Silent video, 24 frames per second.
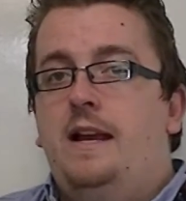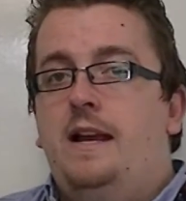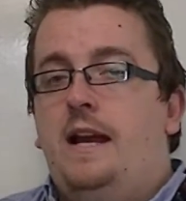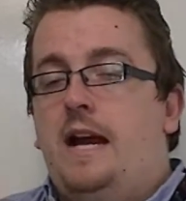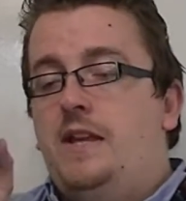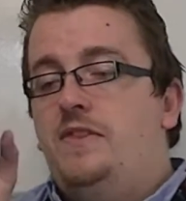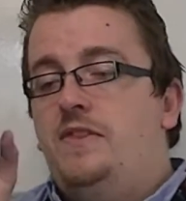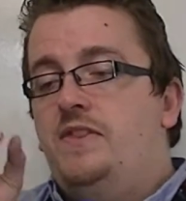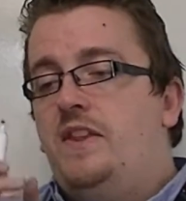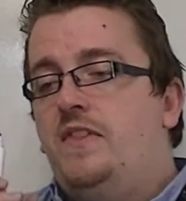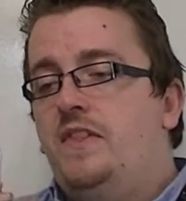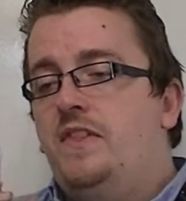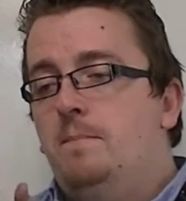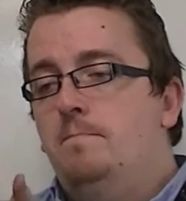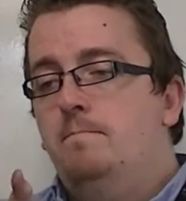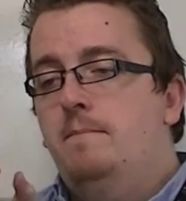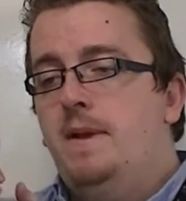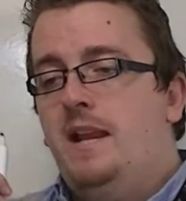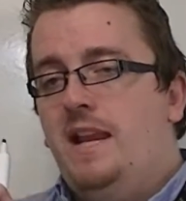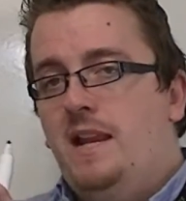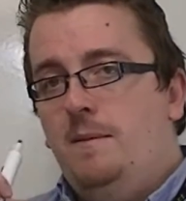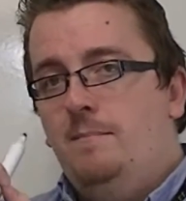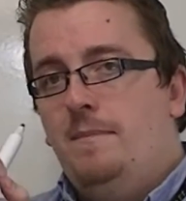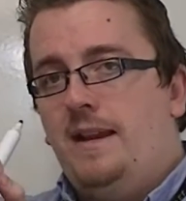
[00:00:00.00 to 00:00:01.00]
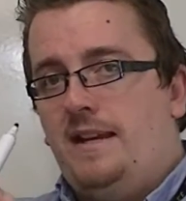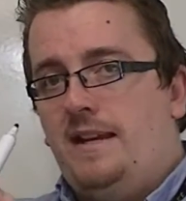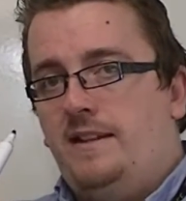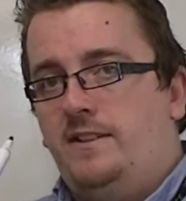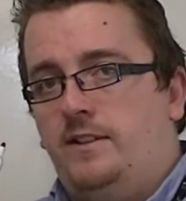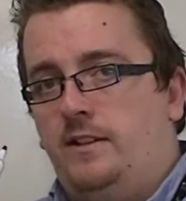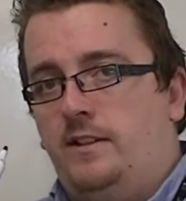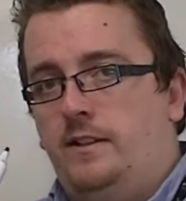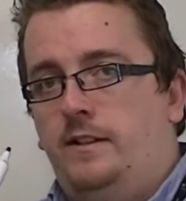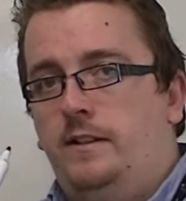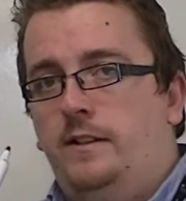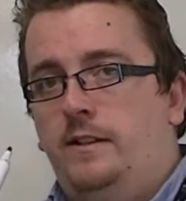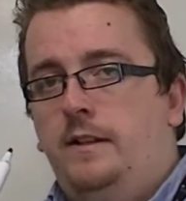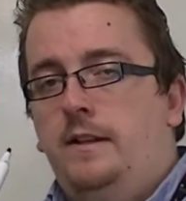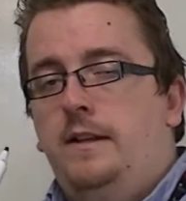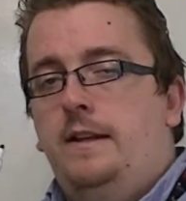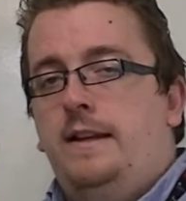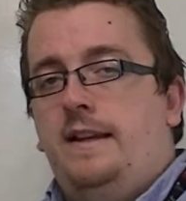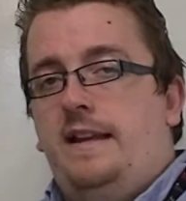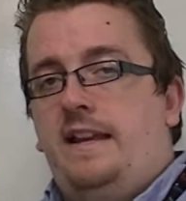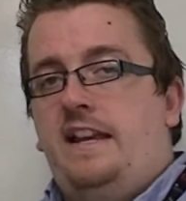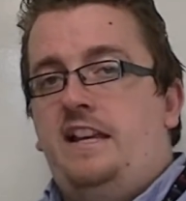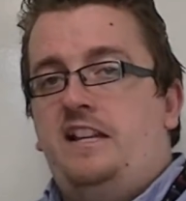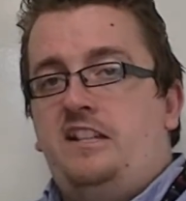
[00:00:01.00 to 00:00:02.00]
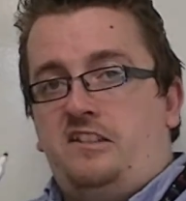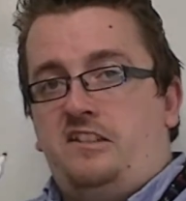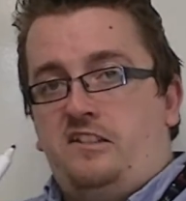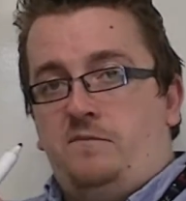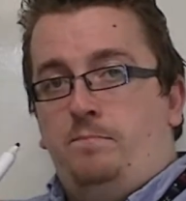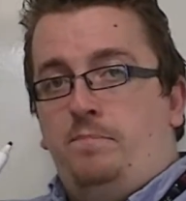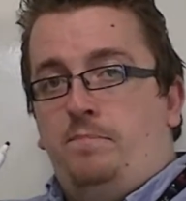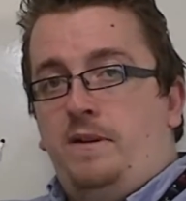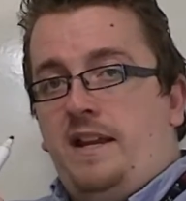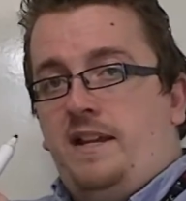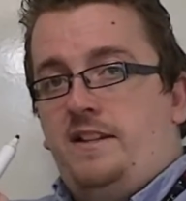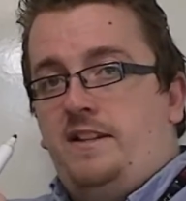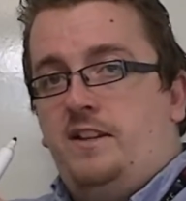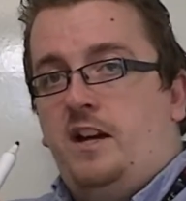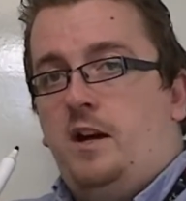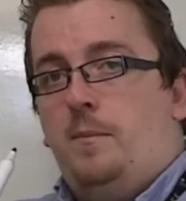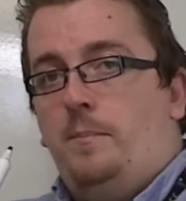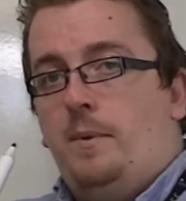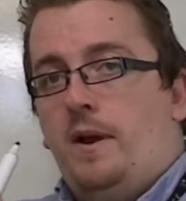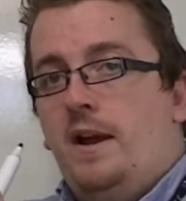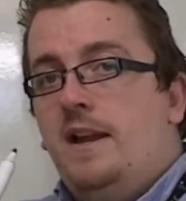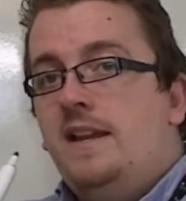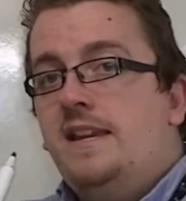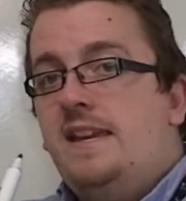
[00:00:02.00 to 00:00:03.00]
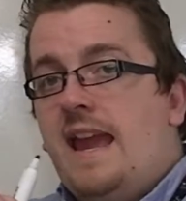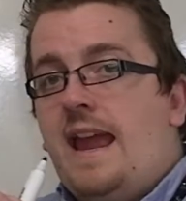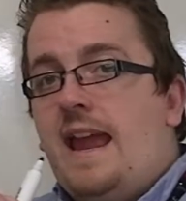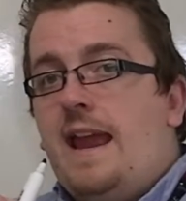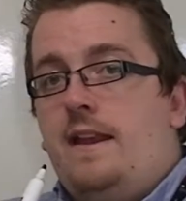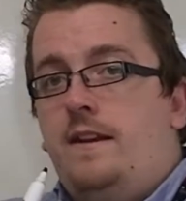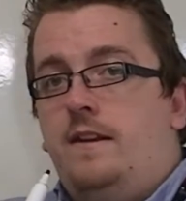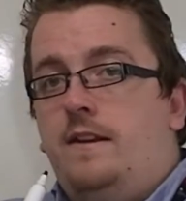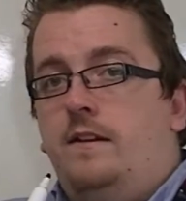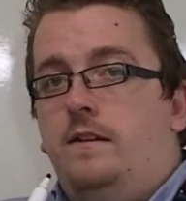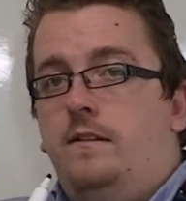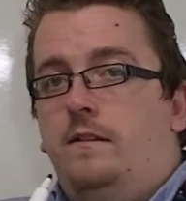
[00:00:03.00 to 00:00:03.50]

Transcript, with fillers: And then the millimetre is split up again,